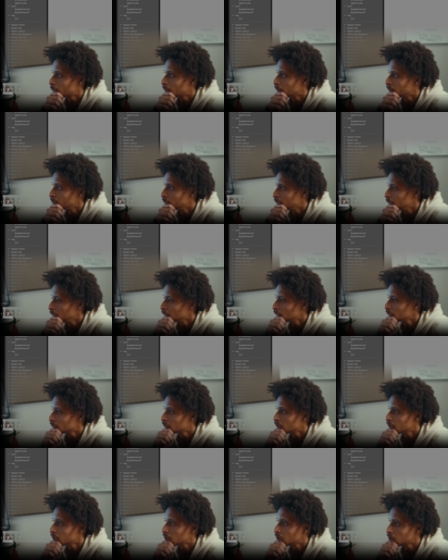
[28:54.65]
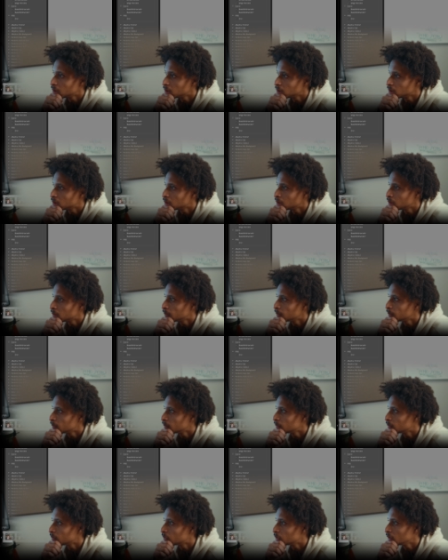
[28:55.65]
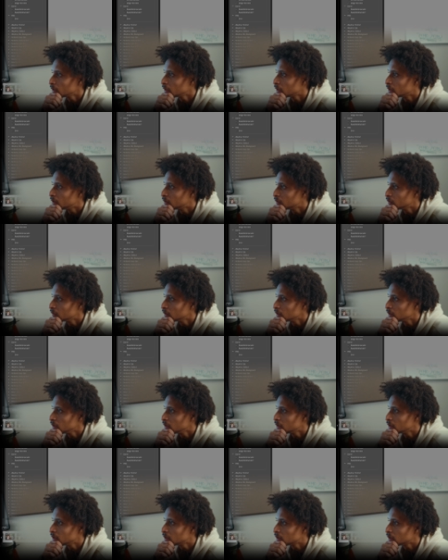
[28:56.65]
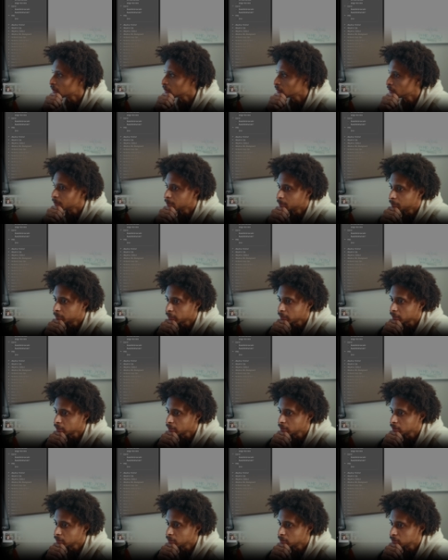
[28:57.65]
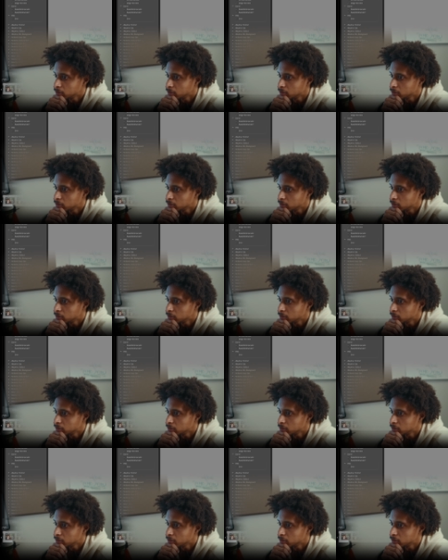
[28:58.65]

I really like that. One thing I don't like is how the back,